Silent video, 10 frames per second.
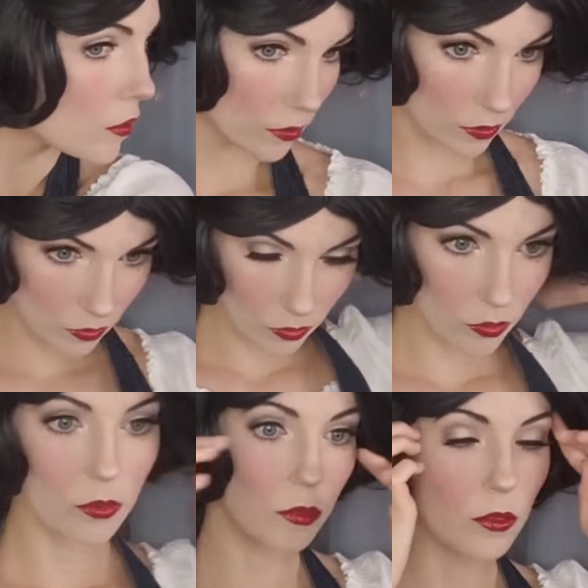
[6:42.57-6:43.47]
really
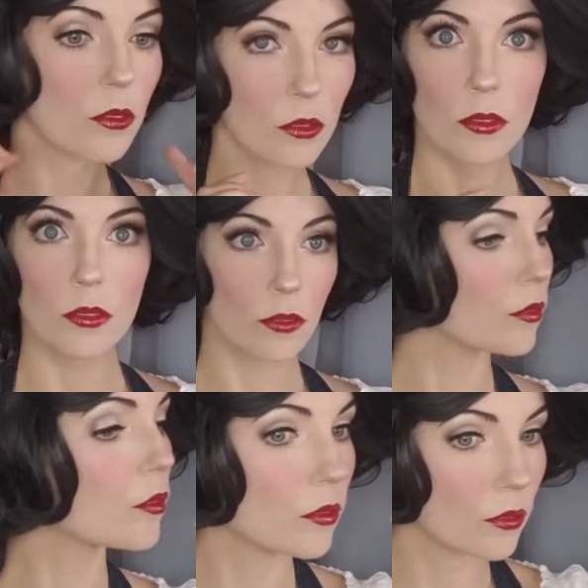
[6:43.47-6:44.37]
focusing on
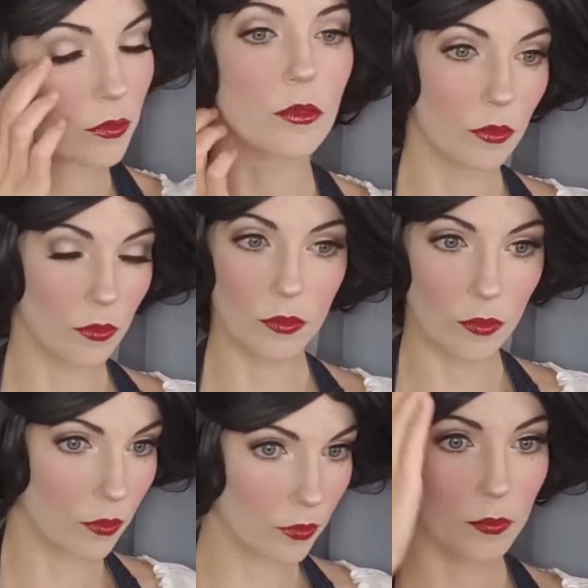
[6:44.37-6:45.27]
getting that
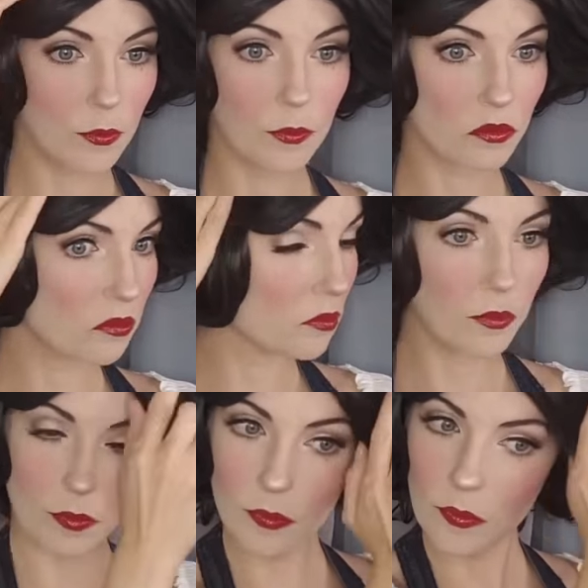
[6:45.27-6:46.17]
round
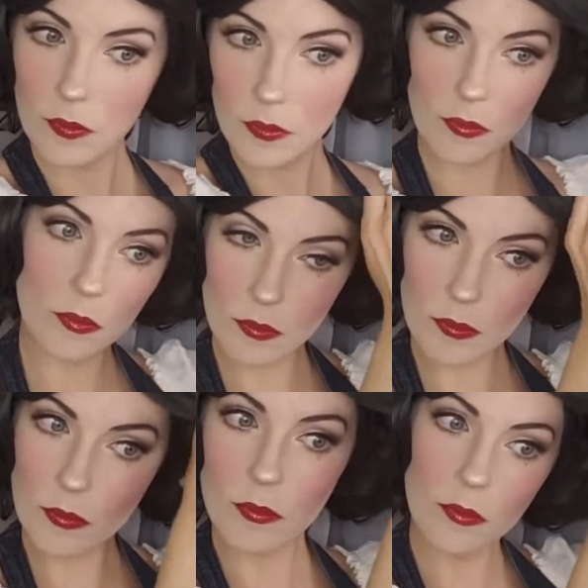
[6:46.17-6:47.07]
shaped face. I
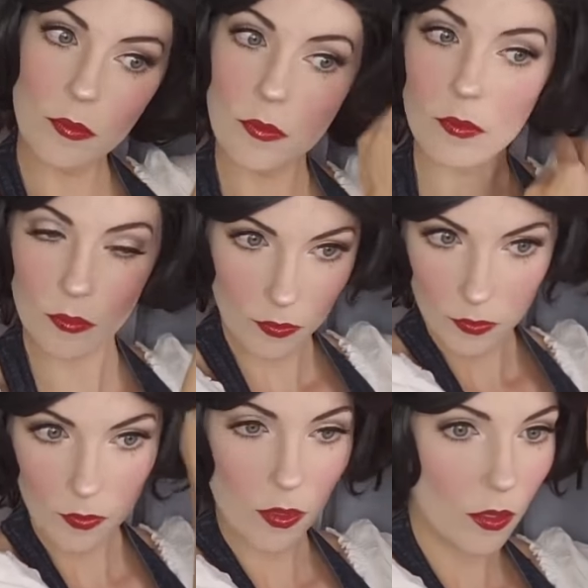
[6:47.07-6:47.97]
pin back my little
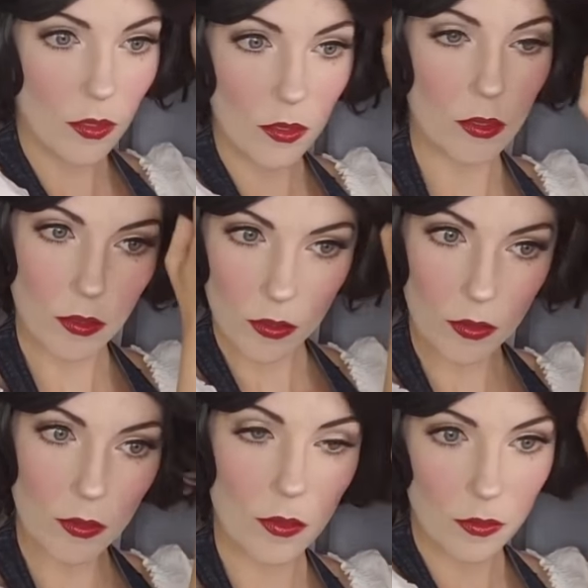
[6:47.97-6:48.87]
bangs,
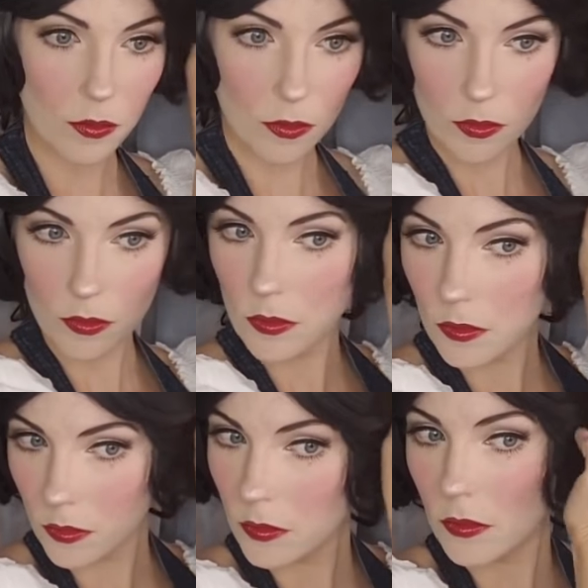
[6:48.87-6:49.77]
I
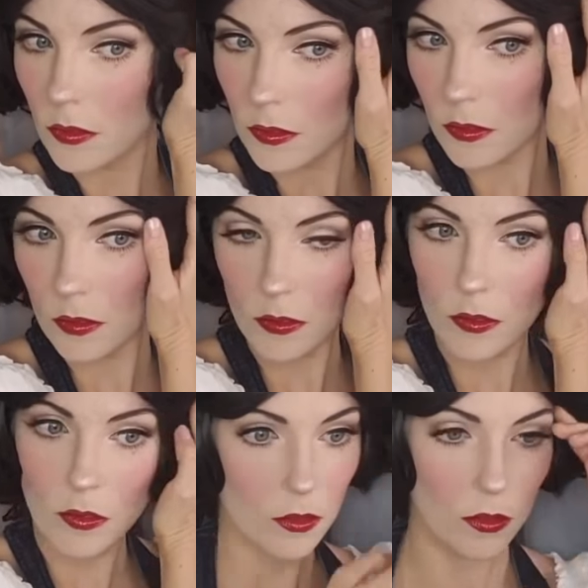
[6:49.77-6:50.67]
fluff out the back
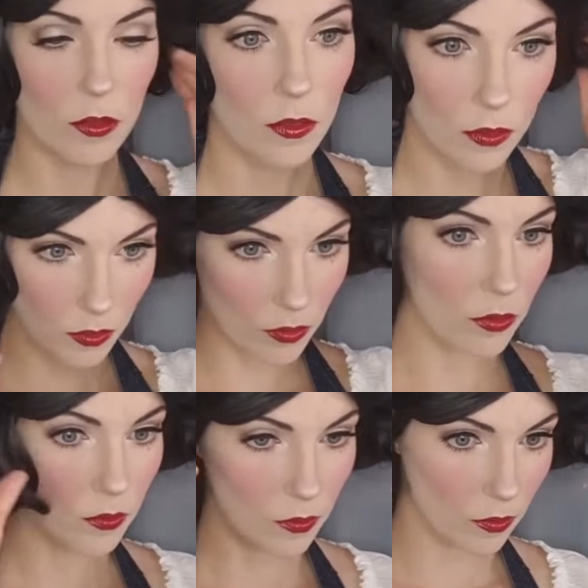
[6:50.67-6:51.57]
of my
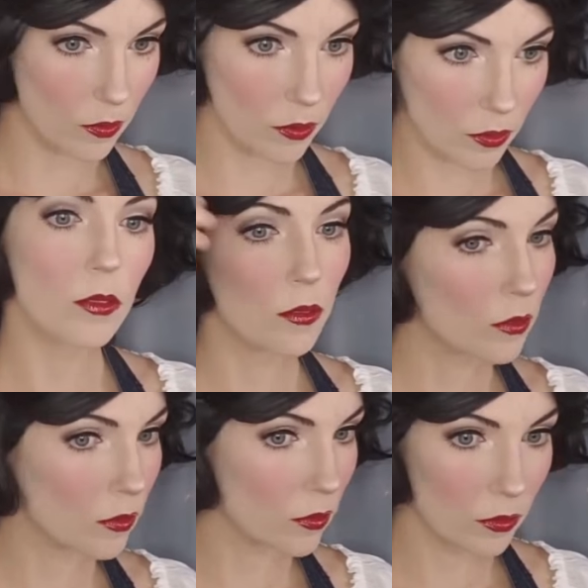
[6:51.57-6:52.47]

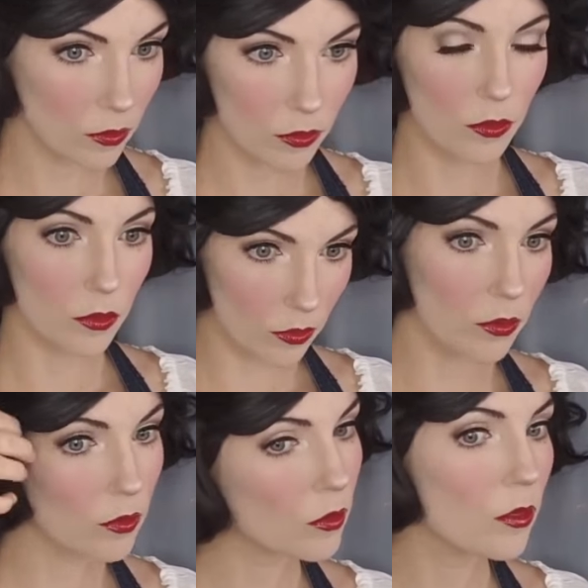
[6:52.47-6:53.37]
layers,
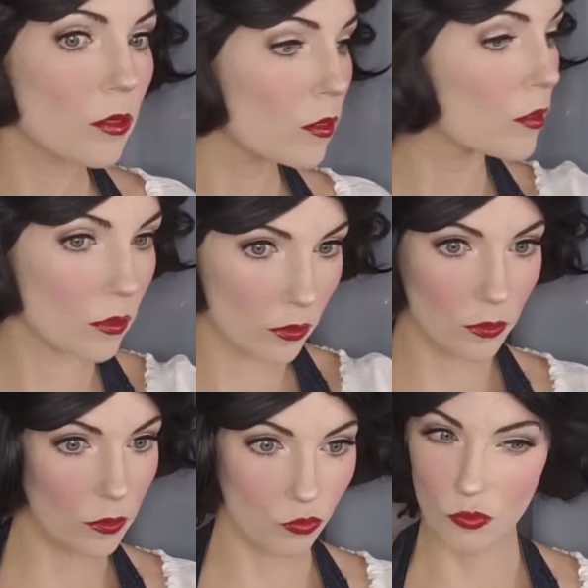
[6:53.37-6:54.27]
really focusing on